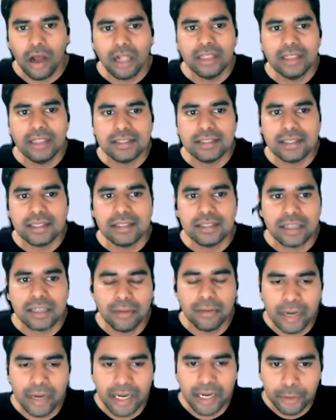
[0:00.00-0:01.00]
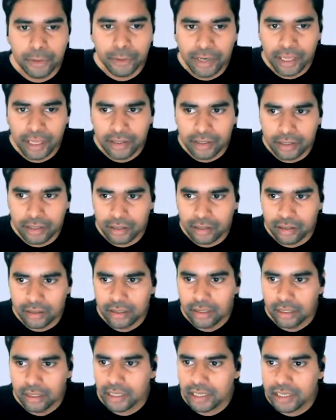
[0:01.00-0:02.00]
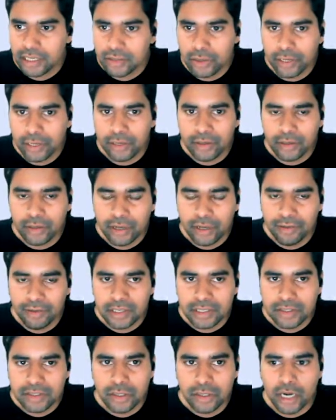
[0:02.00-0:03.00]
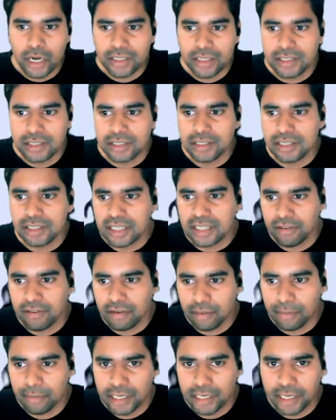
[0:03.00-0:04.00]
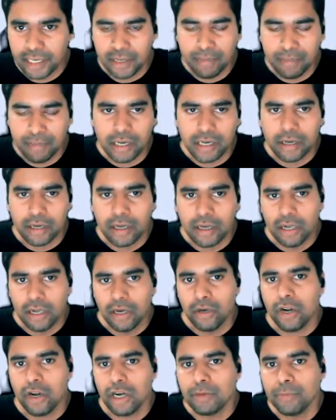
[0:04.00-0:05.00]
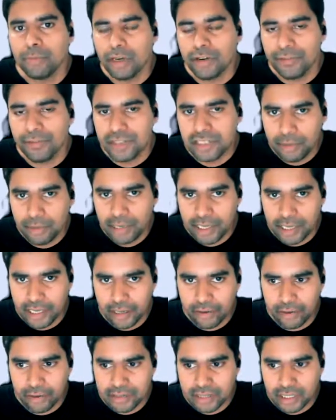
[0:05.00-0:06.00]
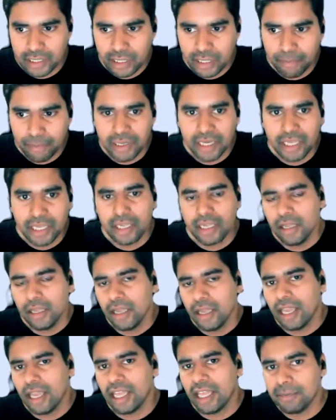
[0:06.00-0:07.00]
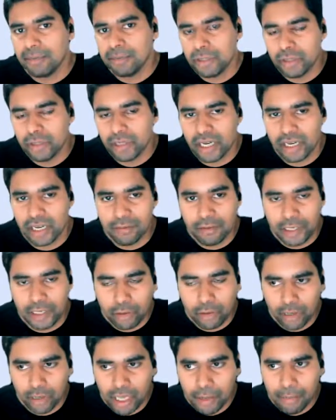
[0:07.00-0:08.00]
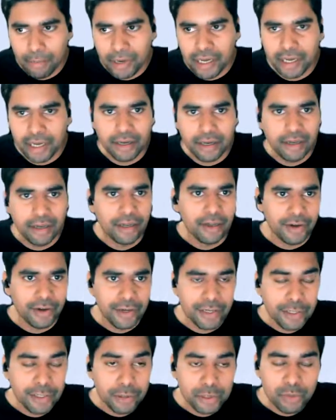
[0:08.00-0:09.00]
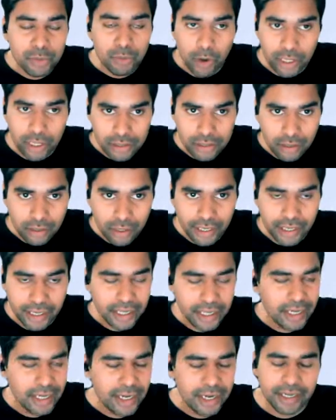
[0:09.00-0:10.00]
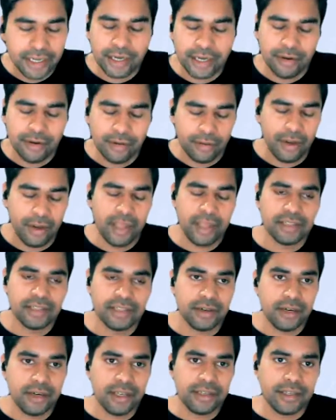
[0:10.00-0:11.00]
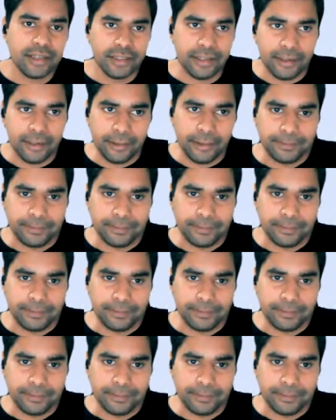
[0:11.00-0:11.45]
All these things combined together is going to give us not just discoverability, but a lot more visibility across the company, helps you to kind of like collaborate, reuse what is already created, etc., etc.